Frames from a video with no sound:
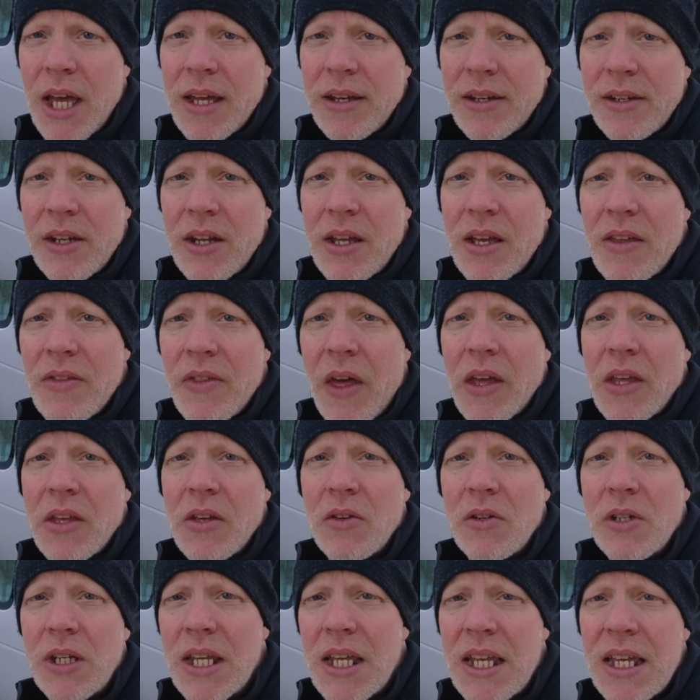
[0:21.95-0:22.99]
deadening that
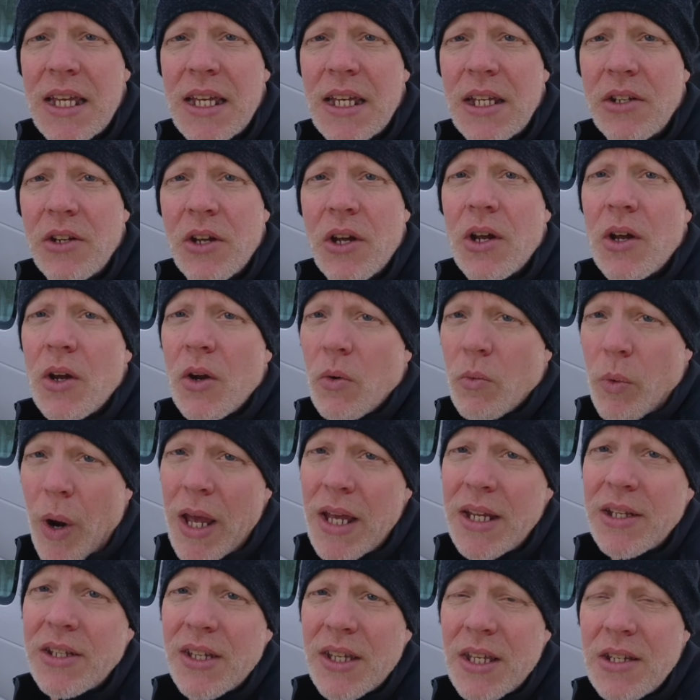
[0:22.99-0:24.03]
you need
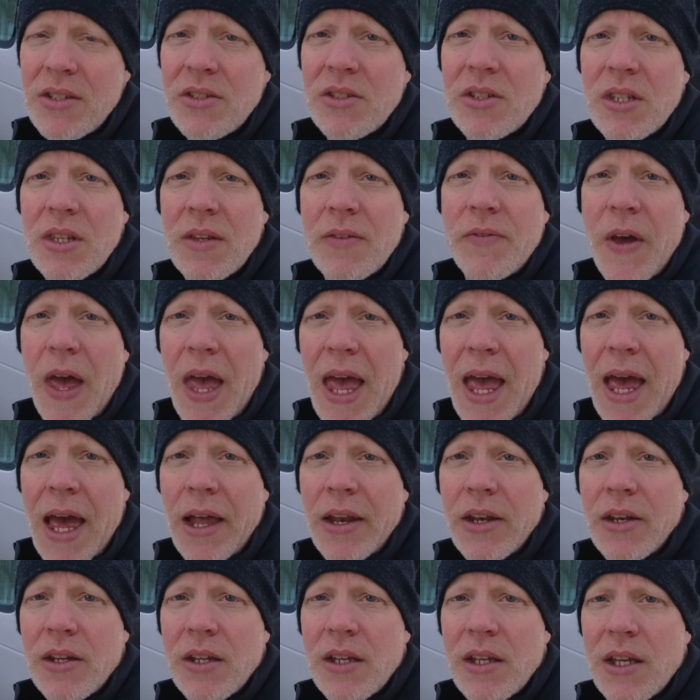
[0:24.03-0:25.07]
right into the
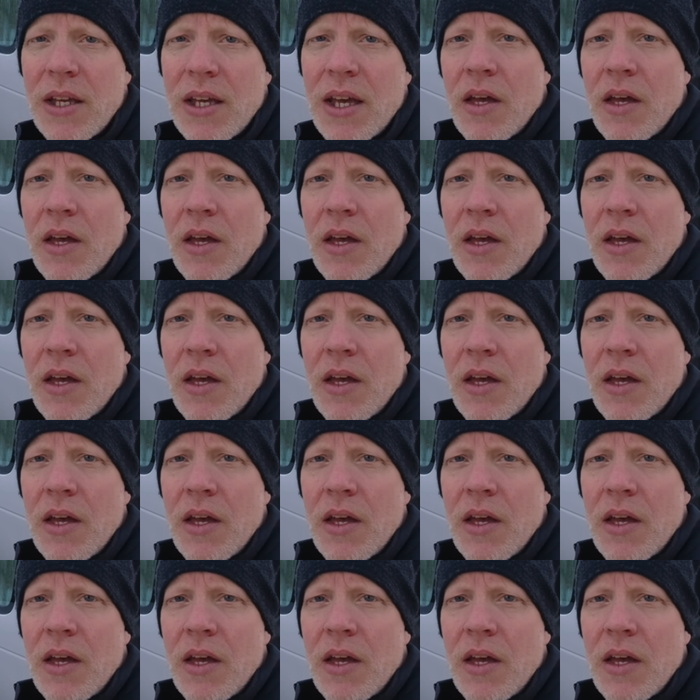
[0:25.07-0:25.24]
van,